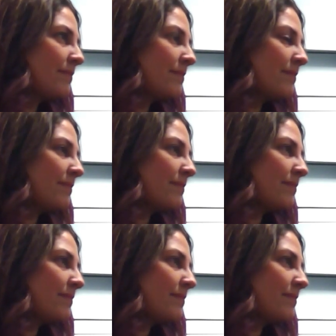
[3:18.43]

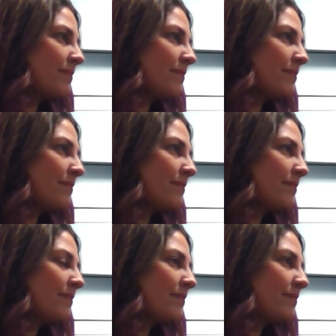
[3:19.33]

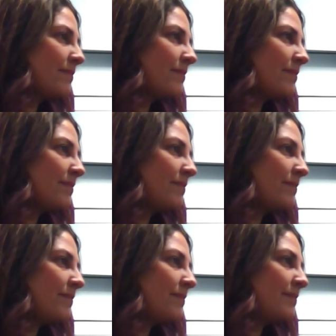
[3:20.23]

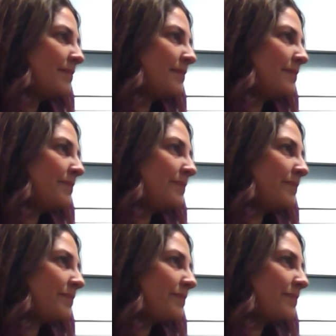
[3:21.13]

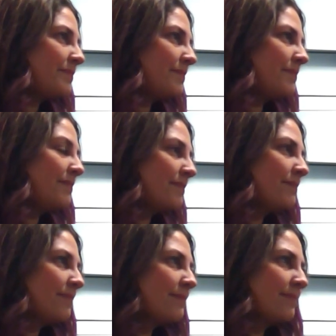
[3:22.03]

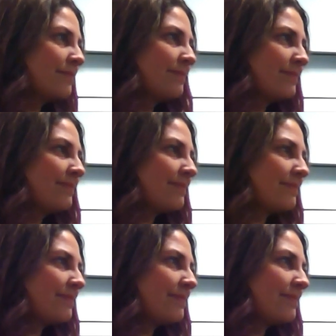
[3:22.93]

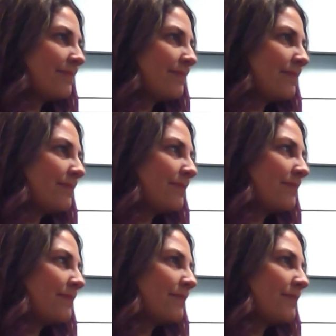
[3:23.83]

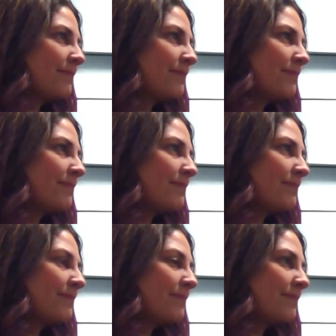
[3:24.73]

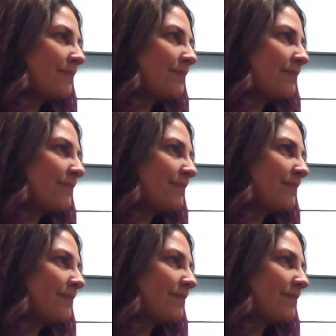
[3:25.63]
[no speech]